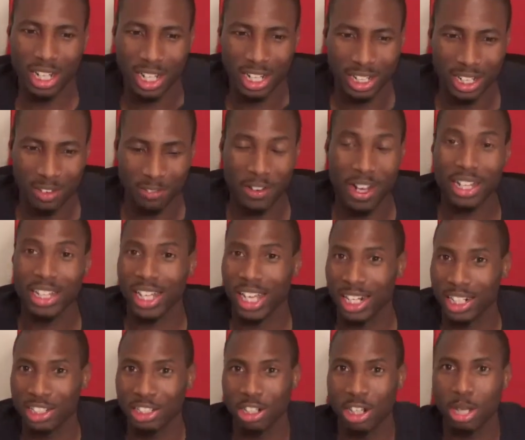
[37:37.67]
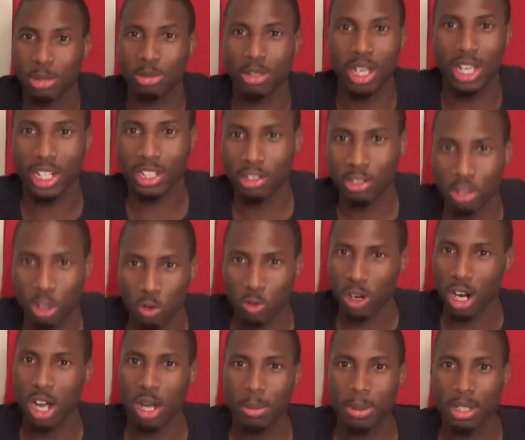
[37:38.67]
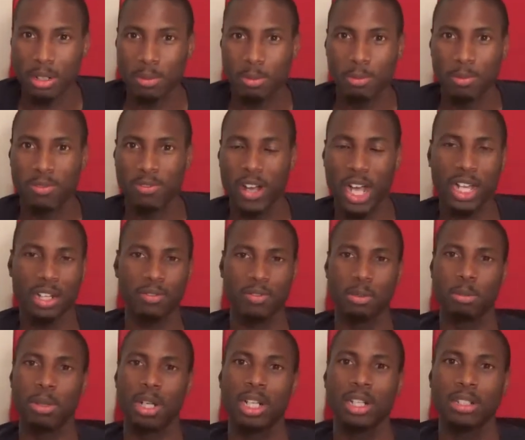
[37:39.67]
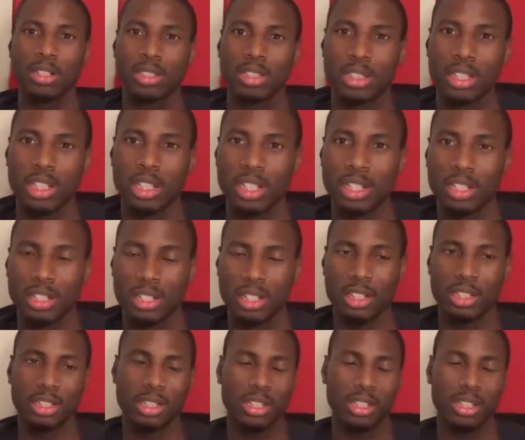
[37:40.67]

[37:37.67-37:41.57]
I, I finally got a job, so I have to do no robbing, or fighting for money, or stealing, uh,